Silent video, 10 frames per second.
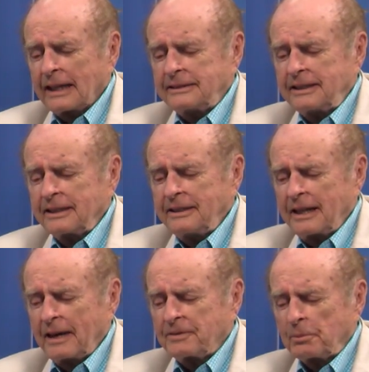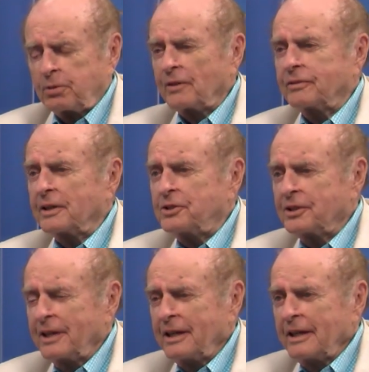I did have the
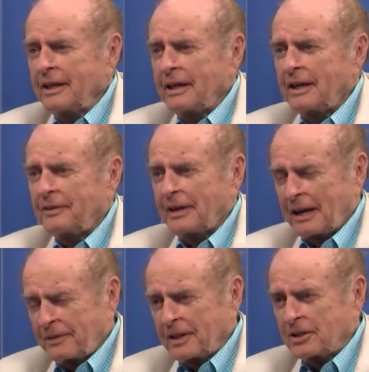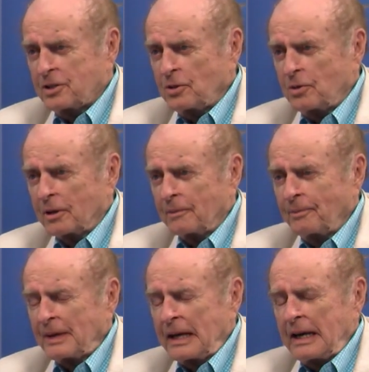privilege of having a
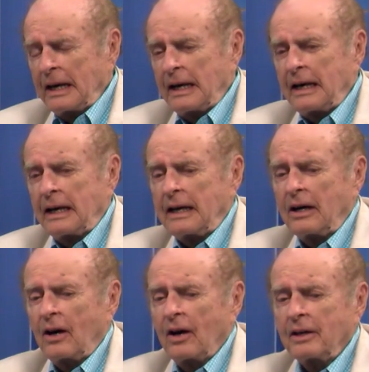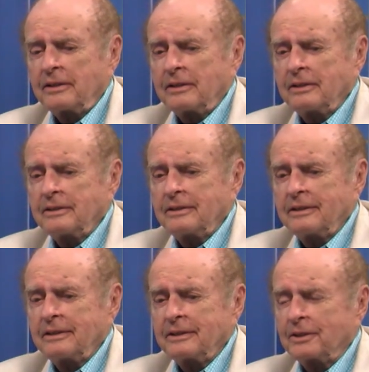tour uh, on
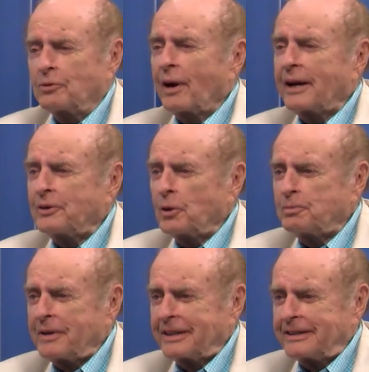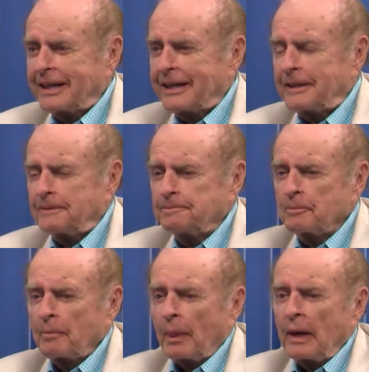the grand opening day.
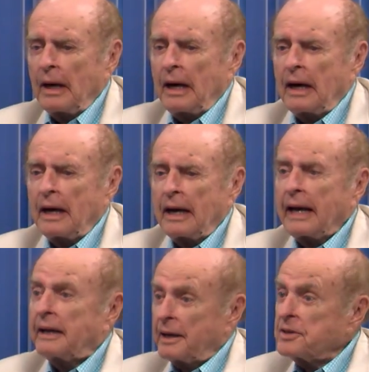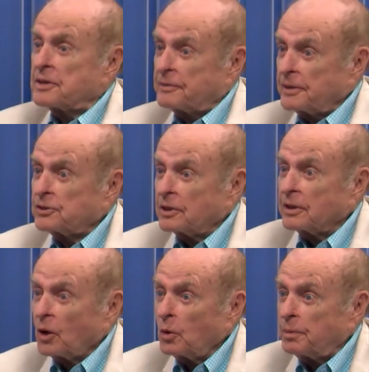Uh, and it is
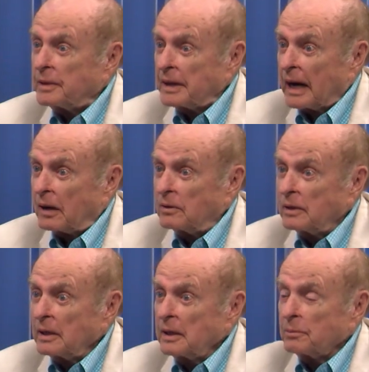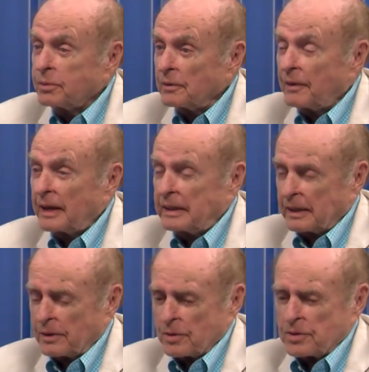officially open now,
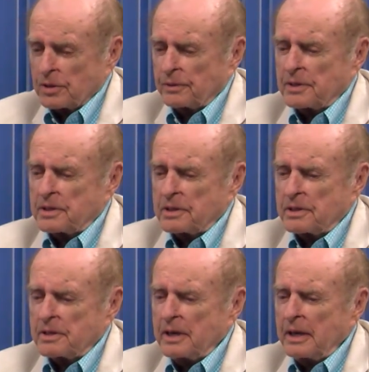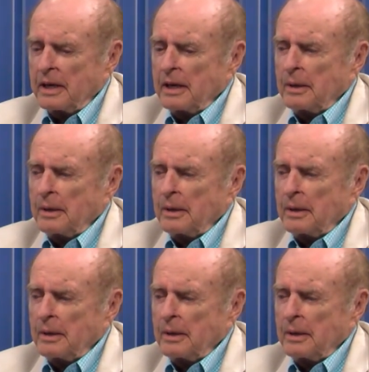providing those services.